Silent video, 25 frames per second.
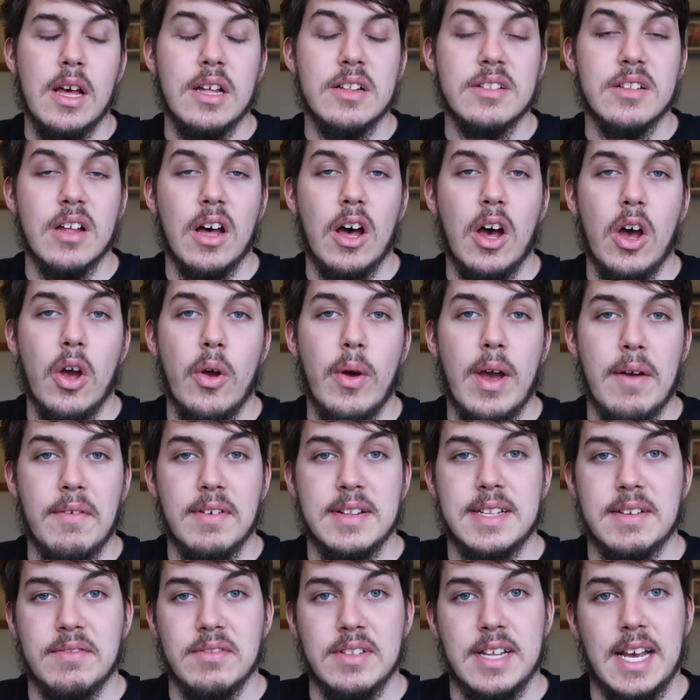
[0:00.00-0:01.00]
So every
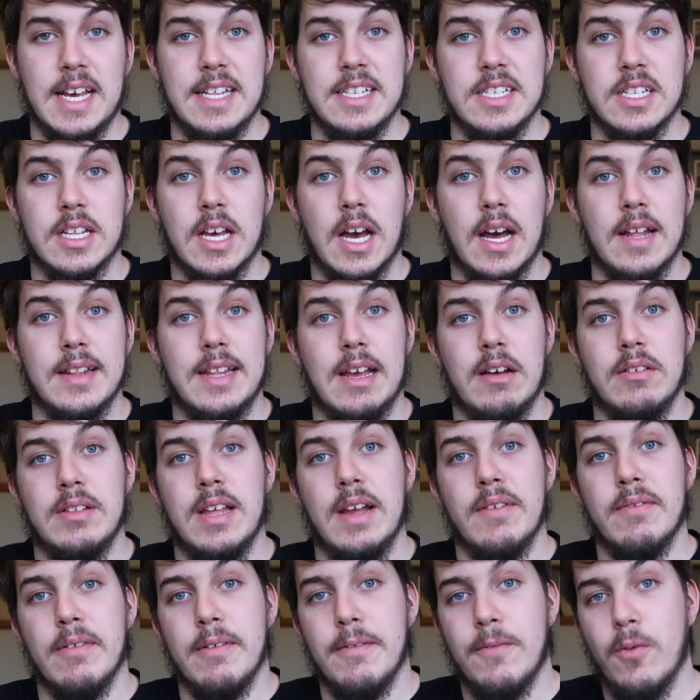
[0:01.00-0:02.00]
seven days is cut down to
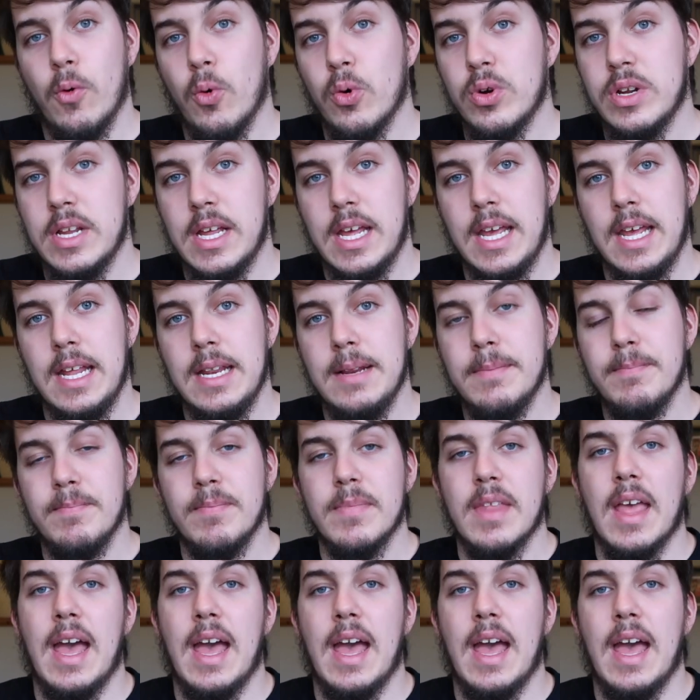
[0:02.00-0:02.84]
every fourteen.